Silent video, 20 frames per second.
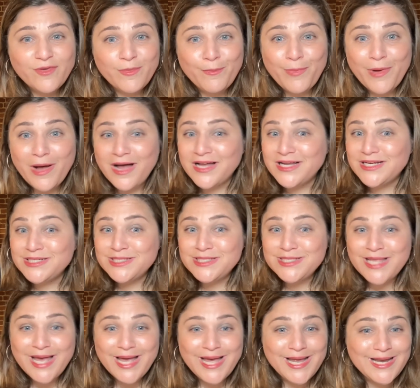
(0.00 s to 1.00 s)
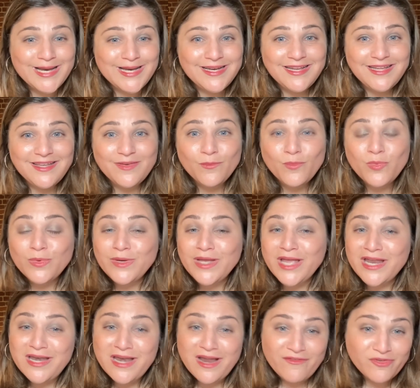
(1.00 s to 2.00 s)
a bond that
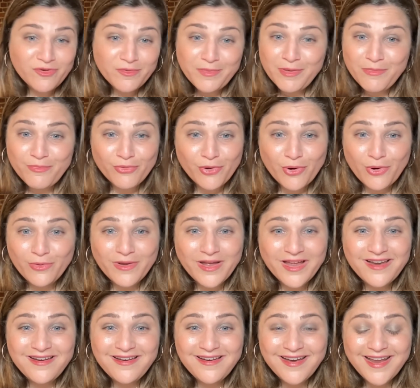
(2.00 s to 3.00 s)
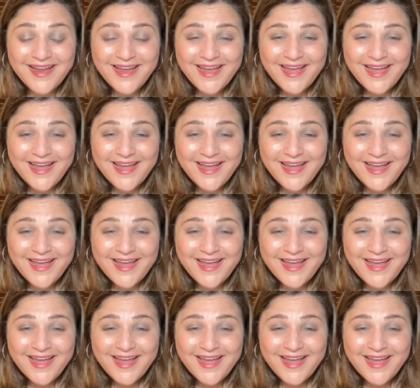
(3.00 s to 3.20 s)
can never be broken.